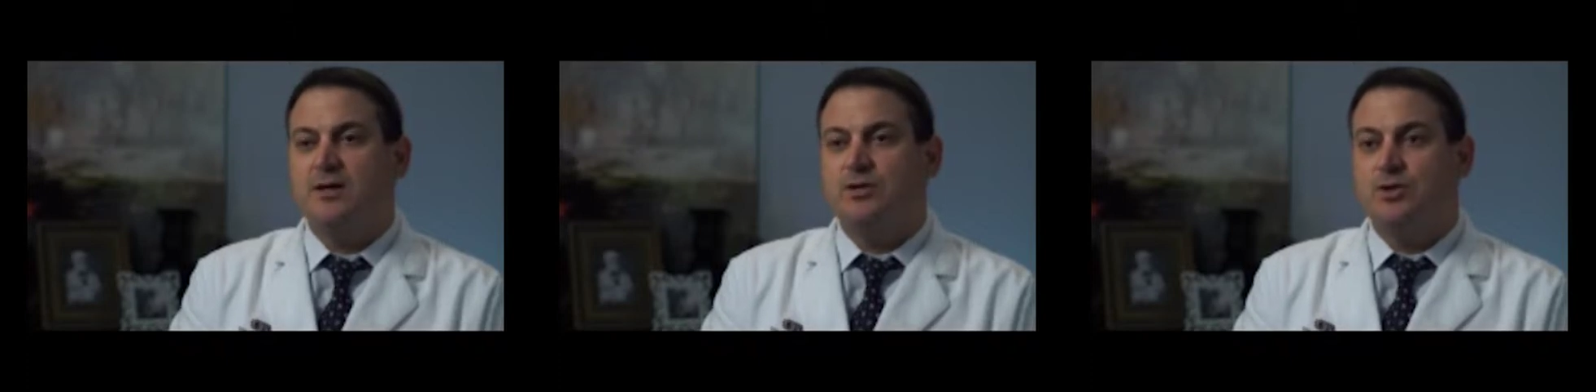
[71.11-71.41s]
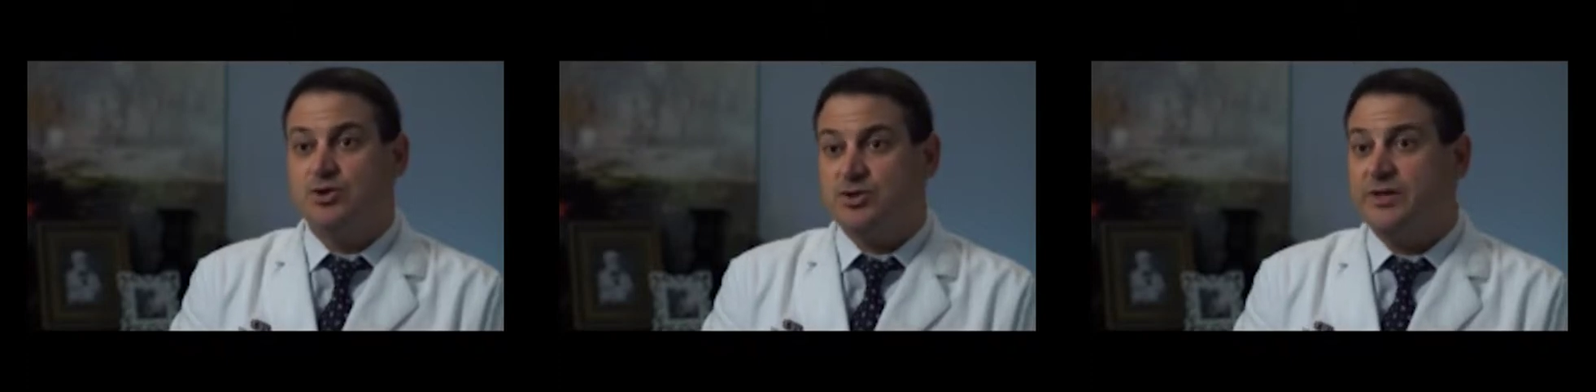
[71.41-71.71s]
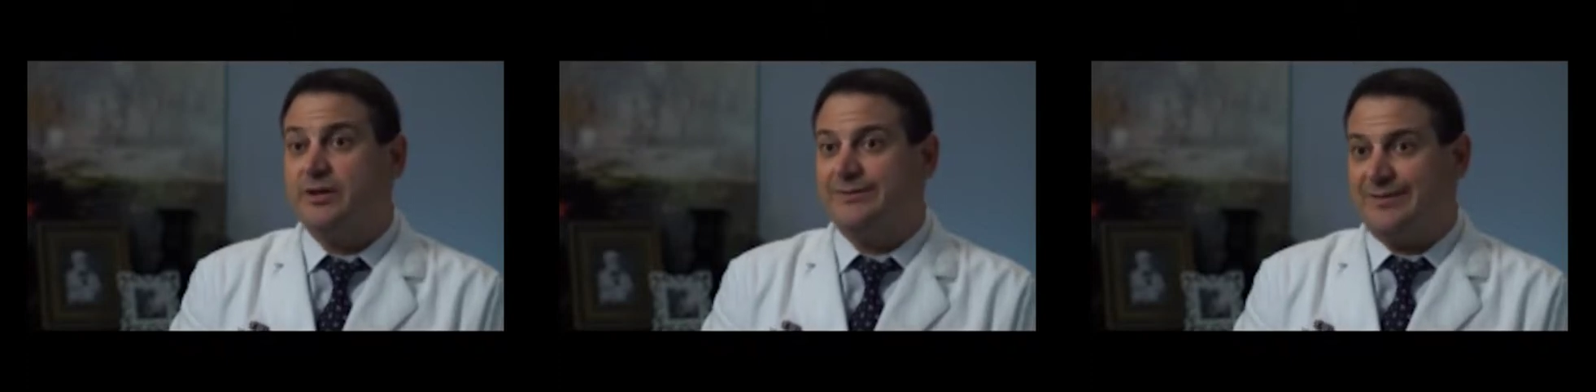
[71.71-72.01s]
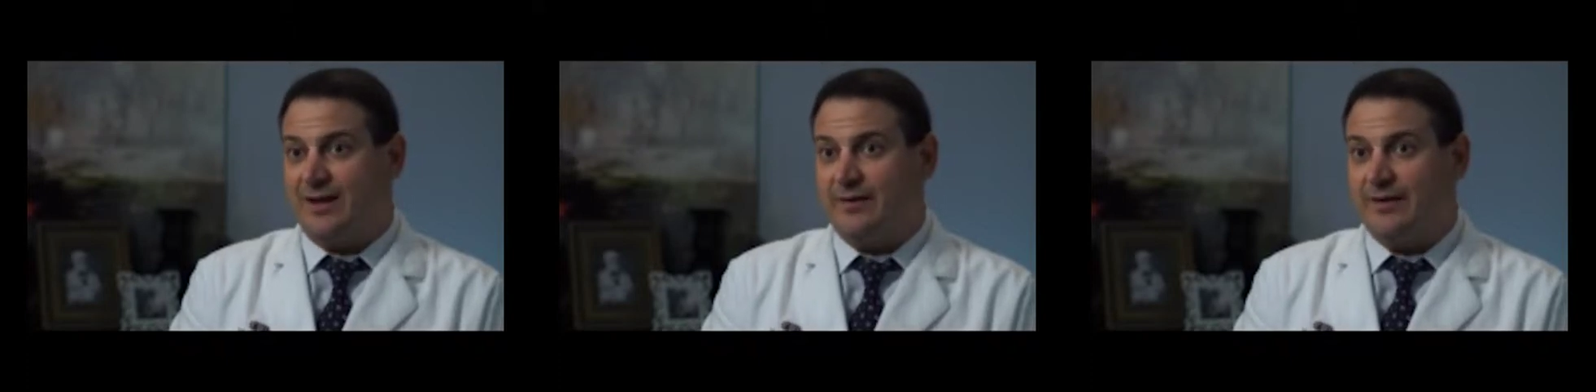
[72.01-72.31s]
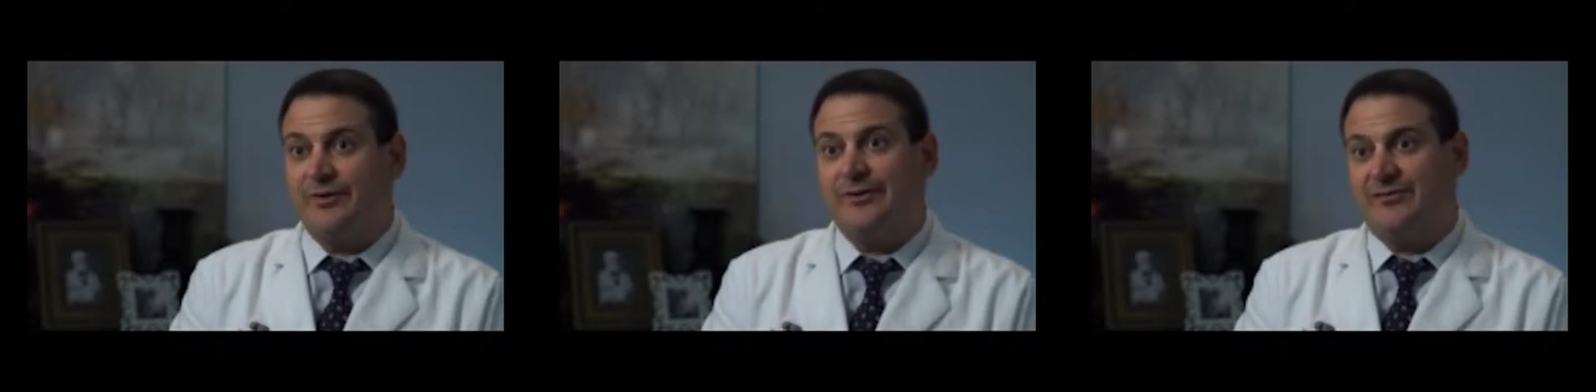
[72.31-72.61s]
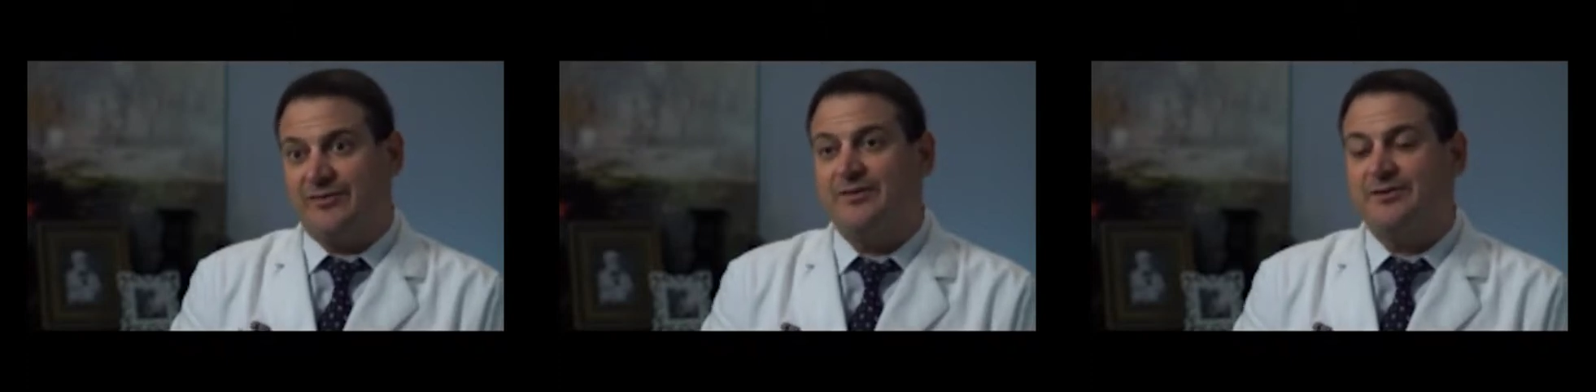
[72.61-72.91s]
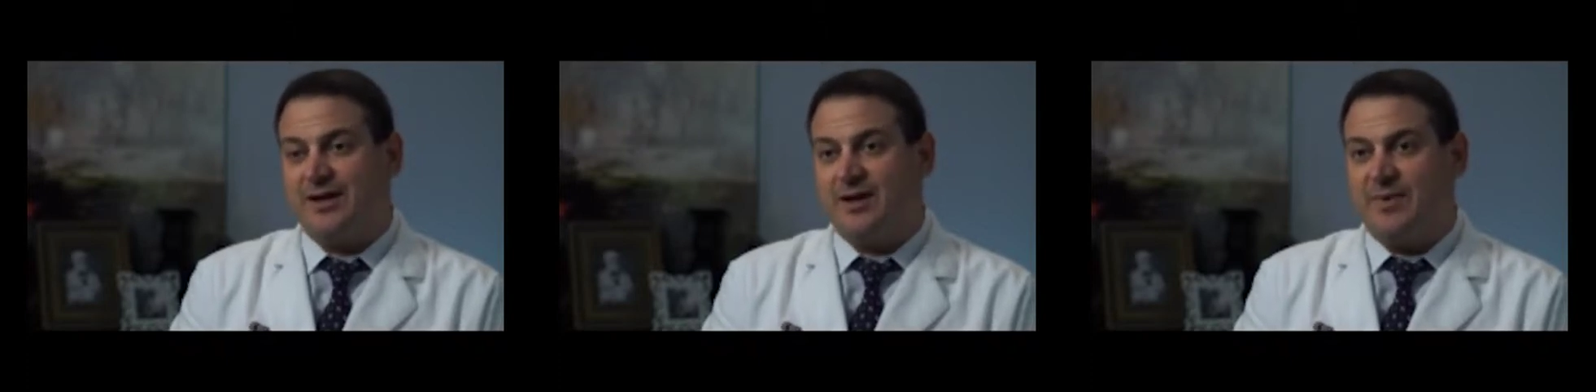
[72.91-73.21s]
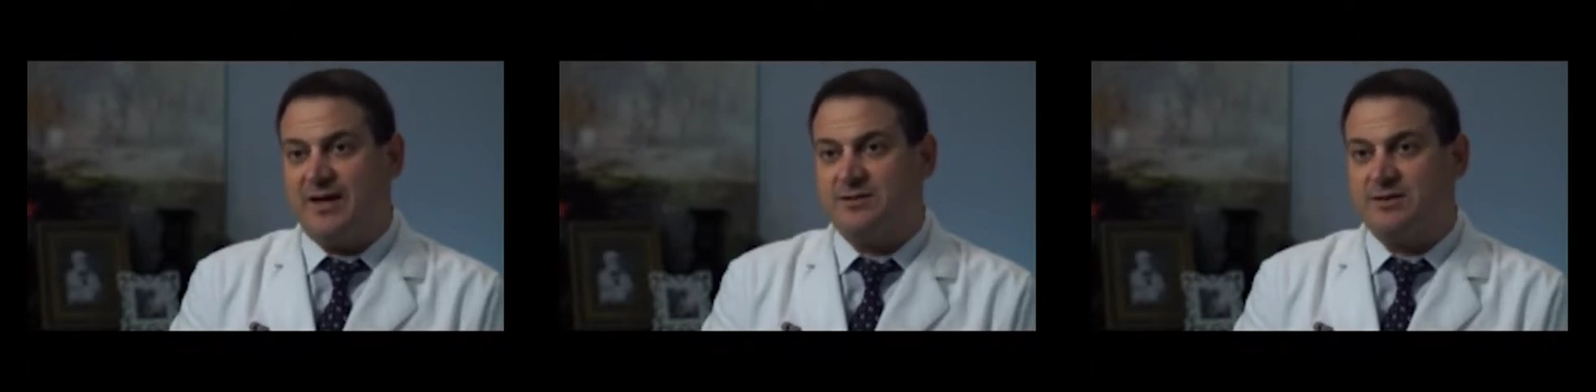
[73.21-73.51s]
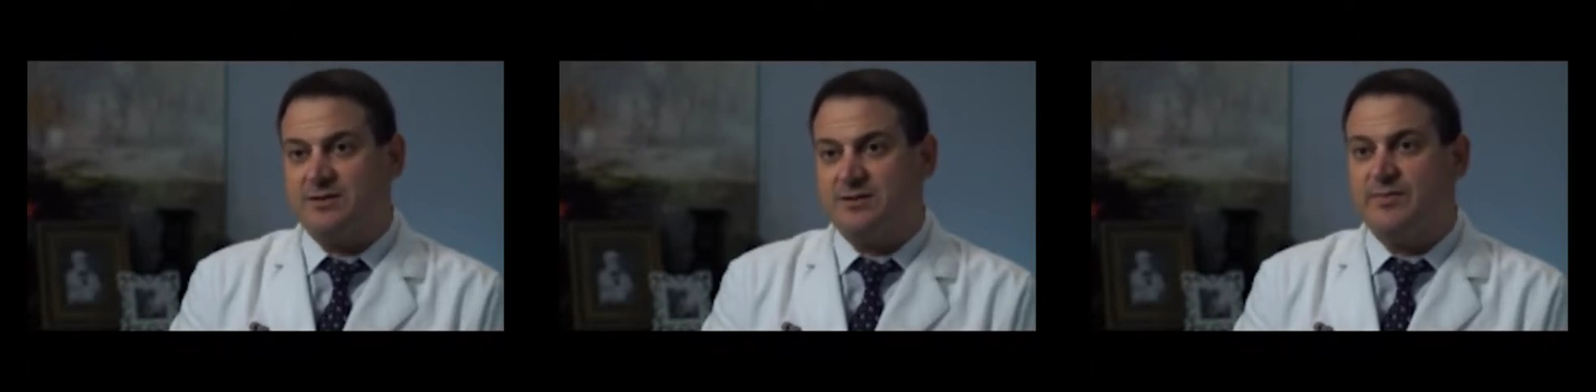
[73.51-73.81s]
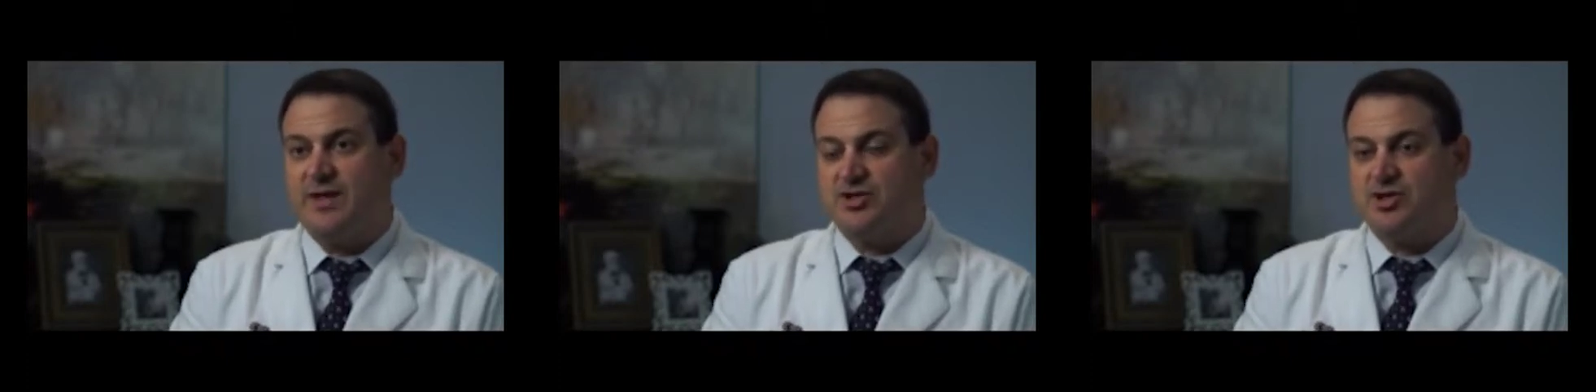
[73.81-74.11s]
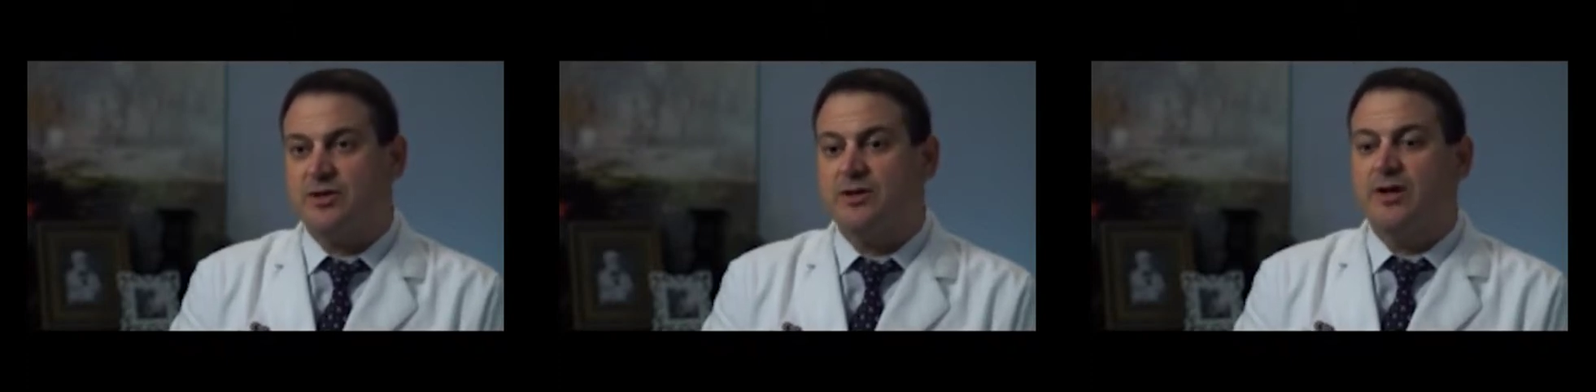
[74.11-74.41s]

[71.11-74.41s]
usually on a daily or every other day basis to make sure